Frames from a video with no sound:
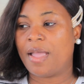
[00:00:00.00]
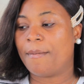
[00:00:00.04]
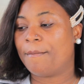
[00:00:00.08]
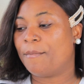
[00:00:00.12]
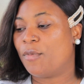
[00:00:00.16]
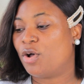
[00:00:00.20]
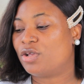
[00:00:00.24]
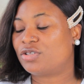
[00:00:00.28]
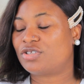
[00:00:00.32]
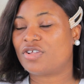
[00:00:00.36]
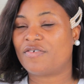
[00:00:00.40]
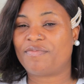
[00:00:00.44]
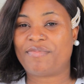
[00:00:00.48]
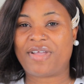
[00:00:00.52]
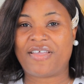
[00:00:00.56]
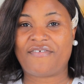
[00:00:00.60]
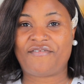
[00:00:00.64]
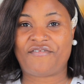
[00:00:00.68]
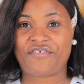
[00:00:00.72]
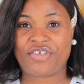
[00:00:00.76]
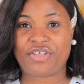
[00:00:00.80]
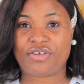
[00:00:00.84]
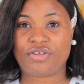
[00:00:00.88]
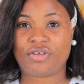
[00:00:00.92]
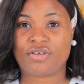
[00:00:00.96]
most of my
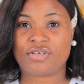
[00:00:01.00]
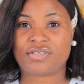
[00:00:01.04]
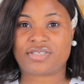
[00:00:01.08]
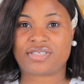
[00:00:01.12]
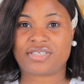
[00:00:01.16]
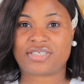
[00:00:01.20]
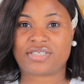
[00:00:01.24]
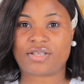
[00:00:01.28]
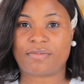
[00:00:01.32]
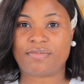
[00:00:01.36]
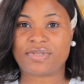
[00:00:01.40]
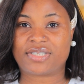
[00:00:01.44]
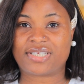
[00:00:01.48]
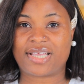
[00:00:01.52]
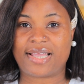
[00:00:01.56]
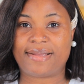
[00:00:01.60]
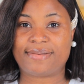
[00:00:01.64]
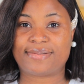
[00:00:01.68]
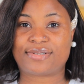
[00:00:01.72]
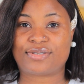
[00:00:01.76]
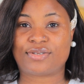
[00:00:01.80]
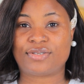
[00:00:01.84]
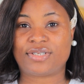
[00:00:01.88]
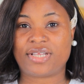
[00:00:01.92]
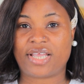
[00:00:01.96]
videos.
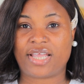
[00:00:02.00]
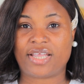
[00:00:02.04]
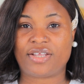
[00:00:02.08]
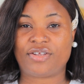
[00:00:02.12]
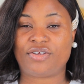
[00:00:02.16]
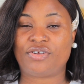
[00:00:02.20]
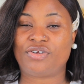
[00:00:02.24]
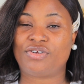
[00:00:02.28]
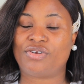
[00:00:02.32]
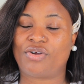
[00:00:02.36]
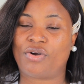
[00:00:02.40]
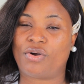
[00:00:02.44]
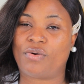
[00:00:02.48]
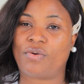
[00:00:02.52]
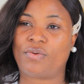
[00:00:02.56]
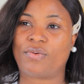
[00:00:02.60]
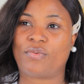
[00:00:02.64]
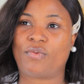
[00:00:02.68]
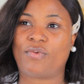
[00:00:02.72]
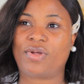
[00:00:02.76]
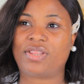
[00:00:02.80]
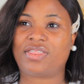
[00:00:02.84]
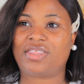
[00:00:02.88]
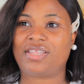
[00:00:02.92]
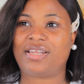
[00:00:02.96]
Sometimes today, you know,
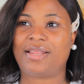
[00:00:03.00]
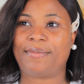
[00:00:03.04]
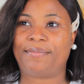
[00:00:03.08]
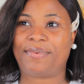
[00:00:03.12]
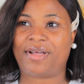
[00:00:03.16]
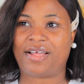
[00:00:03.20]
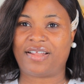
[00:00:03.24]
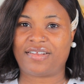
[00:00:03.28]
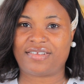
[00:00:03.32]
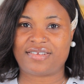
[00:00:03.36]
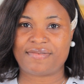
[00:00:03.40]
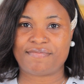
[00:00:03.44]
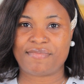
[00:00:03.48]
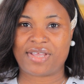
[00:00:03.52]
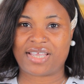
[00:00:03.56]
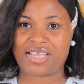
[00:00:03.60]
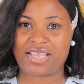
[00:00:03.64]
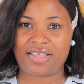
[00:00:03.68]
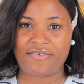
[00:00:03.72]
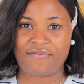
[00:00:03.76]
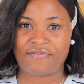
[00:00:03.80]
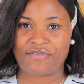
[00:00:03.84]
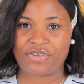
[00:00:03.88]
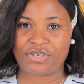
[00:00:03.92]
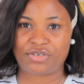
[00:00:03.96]
one thing about
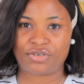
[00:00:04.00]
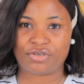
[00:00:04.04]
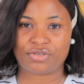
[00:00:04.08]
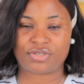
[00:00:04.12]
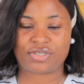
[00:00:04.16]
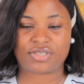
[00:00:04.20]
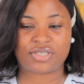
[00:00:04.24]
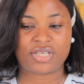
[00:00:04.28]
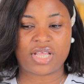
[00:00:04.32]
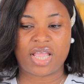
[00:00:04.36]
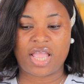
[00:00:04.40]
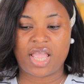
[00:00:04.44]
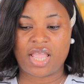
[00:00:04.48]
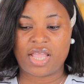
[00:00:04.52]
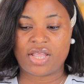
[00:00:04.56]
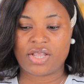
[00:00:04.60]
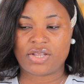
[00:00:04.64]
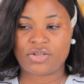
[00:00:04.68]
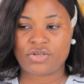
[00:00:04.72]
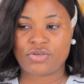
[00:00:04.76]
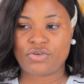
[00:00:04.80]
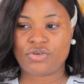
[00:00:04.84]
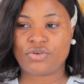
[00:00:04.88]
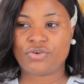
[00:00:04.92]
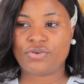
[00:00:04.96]
making videos,
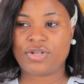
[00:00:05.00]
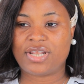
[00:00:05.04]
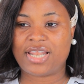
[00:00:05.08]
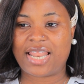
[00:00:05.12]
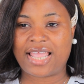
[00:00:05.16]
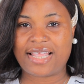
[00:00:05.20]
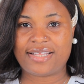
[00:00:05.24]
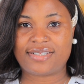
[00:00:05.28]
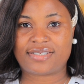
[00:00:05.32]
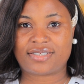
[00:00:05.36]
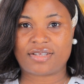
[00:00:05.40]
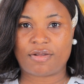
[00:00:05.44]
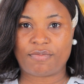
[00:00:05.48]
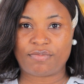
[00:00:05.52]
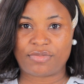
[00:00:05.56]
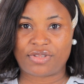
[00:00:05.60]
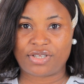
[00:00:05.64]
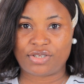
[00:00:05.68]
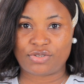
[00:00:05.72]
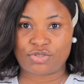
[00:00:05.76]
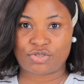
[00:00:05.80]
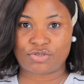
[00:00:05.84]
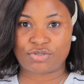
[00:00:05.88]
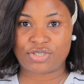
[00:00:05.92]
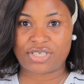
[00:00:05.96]
you learn
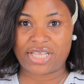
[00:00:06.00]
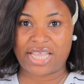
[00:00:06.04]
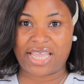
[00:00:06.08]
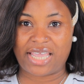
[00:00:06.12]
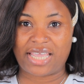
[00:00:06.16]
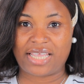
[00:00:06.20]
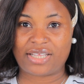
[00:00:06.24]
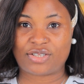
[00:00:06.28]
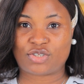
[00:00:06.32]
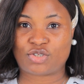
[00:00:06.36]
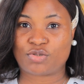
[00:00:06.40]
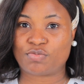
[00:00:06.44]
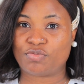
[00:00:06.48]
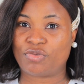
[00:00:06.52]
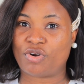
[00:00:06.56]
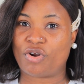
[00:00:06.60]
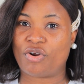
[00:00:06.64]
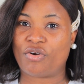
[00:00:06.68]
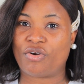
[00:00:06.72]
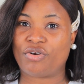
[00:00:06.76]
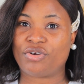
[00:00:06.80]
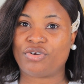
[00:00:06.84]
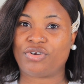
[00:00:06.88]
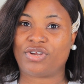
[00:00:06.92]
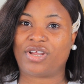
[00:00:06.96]
something today,
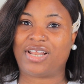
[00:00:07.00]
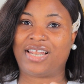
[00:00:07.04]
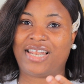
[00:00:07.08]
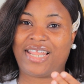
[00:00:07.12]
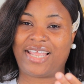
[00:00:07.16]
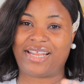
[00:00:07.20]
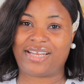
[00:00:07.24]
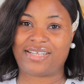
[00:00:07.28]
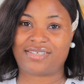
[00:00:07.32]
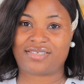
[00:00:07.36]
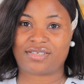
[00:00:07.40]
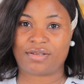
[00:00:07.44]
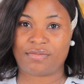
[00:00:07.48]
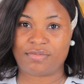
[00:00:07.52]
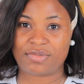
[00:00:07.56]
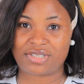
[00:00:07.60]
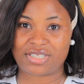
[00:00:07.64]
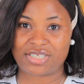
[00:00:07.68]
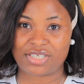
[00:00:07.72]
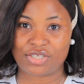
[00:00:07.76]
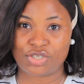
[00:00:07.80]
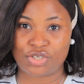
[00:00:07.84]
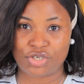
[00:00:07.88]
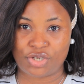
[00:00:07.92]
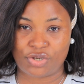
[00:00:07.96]
tomorrow you're learning
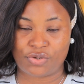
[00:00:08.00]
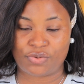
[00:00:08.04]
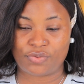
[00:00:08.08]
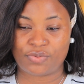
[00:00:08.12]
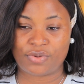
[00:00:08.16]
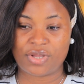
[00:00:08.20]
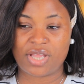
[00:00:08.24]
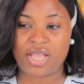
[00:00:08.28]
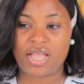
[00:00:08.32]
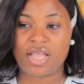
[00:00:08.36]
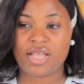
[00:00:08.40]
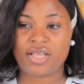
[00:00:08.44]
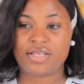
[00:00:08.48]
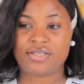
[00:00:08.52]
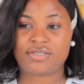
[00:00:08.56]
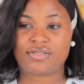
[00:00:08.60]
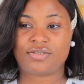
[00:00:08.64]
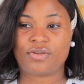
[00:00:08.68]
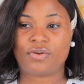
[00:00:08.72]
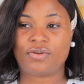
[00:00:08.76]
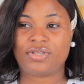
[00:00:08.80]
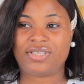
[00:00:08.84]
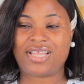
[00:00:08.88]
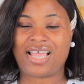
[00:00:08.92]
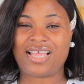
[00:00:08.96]
something new.
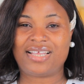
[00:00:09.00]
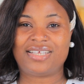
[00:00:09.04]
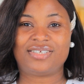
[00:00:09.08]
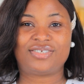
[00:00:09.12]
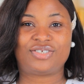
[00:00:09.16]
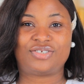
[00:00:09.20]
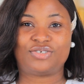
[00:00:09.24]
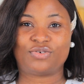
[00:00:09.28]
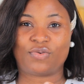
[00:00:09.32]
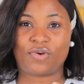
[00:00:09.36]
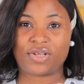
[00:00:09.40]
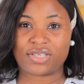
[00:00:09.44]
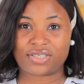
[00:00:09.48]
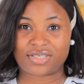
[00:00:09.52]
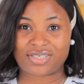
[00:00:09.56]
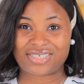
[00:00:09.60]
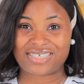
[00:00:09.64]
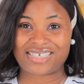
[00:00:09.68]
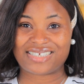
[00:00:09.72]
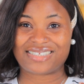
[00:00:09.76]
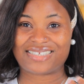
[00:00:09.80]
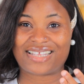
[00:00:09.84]
So that is what